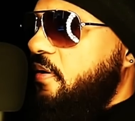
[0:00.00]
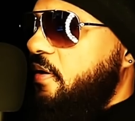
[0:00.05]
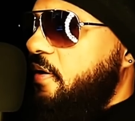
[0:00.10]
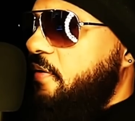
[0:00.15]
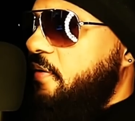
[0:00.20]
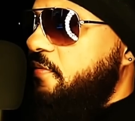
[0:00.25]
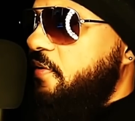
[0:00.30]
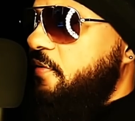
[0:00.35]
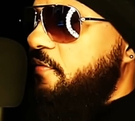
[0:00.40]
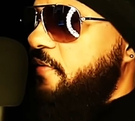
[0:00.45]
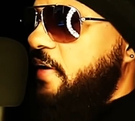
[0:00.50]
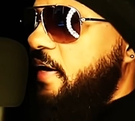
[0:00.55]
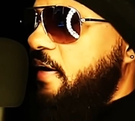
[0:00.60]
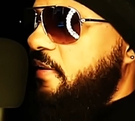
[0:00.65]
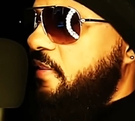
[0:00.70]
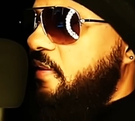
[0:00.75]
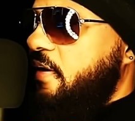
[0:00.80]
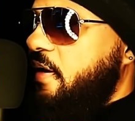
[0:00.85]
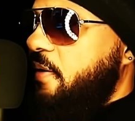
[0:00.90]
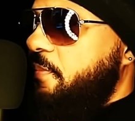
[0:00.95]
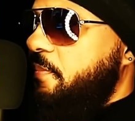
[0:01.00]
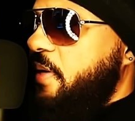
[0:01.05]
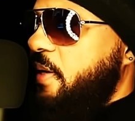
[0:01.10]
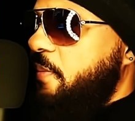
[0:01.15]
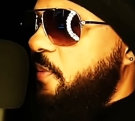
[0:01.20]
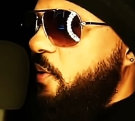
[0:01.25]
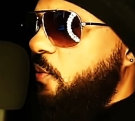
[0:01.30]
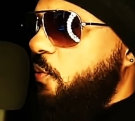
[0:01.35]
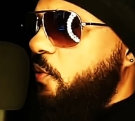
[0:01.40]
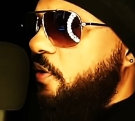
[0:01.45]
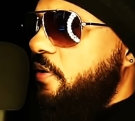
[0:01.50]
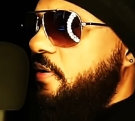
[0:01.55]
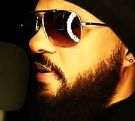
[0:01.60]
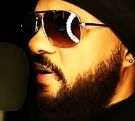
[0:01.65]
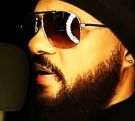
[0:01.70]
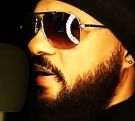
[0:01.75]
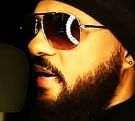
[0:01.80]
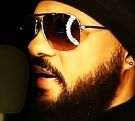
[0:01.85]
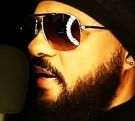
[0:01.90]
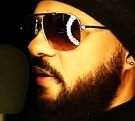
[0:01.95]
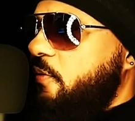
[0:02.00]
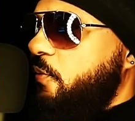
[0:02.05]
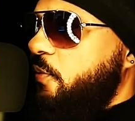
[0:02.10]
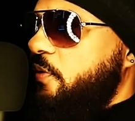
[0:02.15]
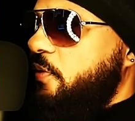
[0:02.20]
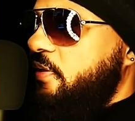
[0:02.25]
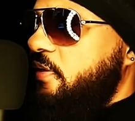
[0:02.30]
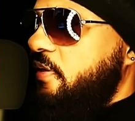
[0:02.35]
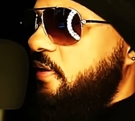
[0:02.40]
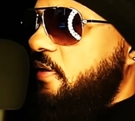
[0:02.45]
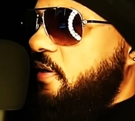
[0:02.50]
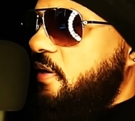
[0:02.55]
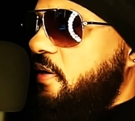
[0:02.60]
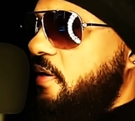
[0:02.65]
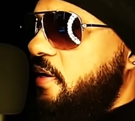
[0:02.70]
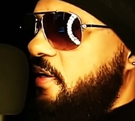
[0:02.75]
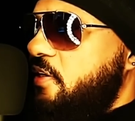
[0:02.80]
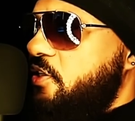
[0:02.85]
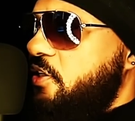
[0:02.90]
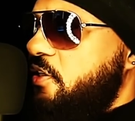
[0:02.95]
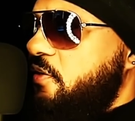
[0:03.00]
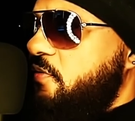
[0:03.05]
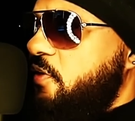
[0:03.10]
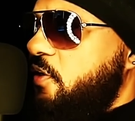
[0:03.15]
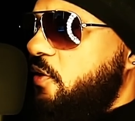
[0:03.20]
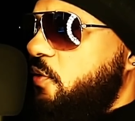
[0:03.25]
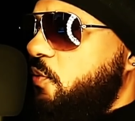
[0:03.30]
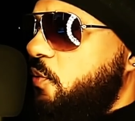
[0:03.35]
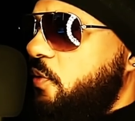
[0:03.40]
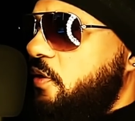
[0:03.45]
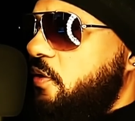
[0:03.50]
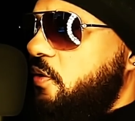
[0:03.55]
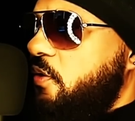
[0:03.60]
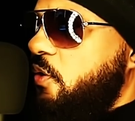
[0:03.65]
of the fact that maybe we're not really a nation of goodwill